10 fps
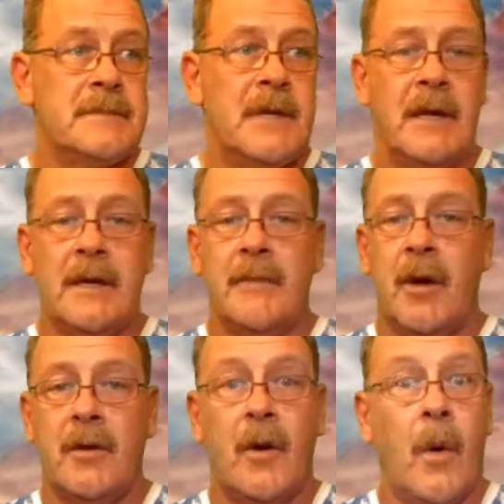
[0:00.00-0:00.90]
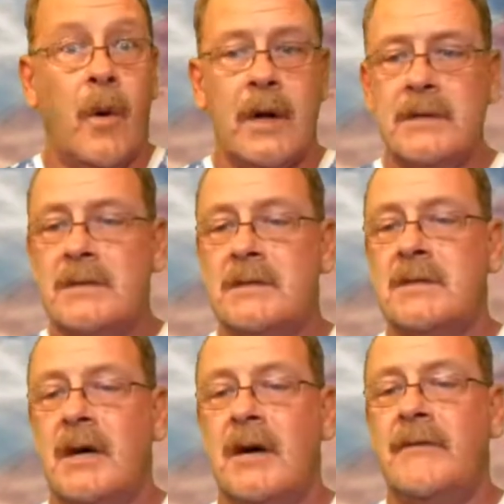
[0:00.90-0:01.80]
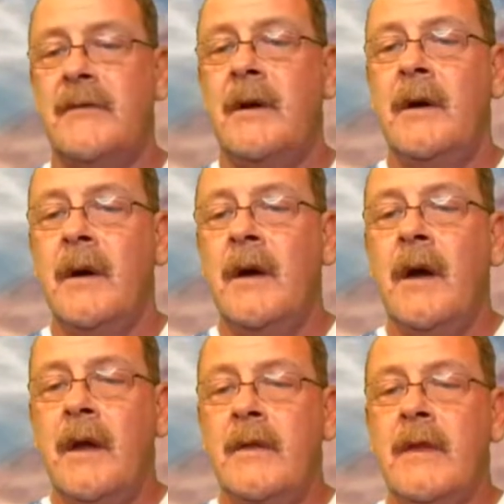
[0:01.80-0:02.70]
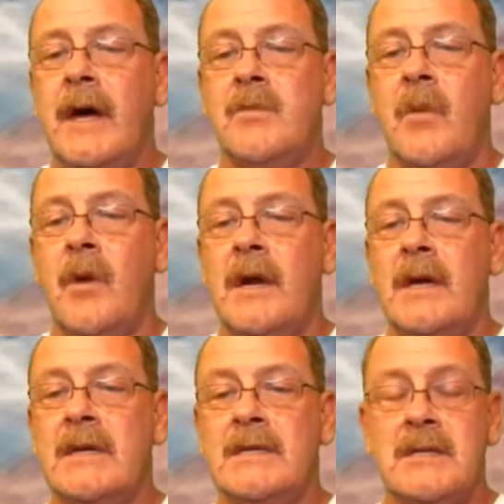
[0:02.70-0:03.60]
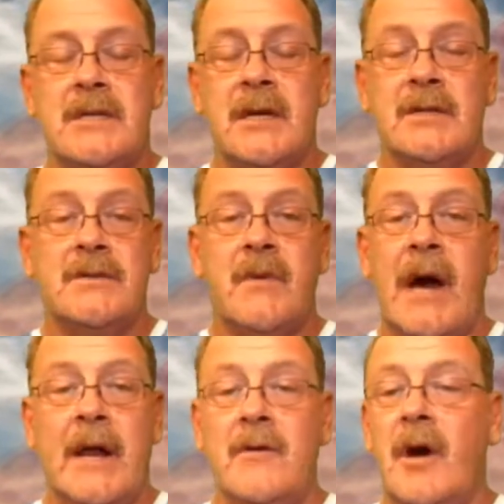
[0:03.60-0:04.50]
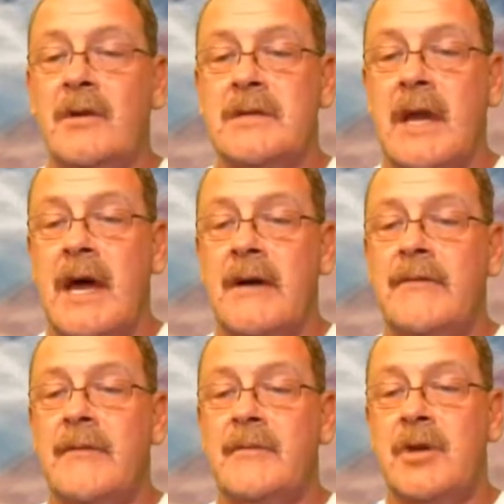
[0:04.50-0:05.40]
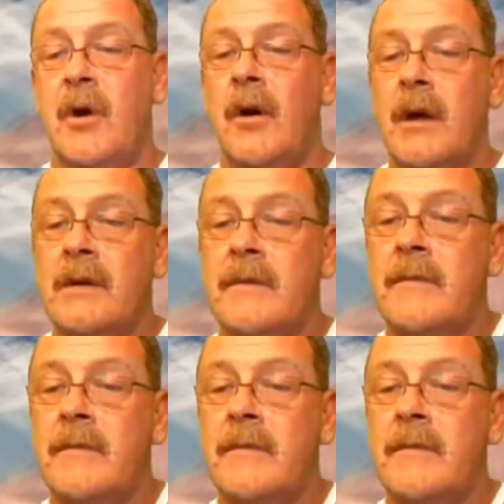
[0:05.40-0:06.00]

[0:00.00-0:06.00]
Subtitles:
them other Hornets and stuff. That's where it is. It's just right across the lake from Charlotte.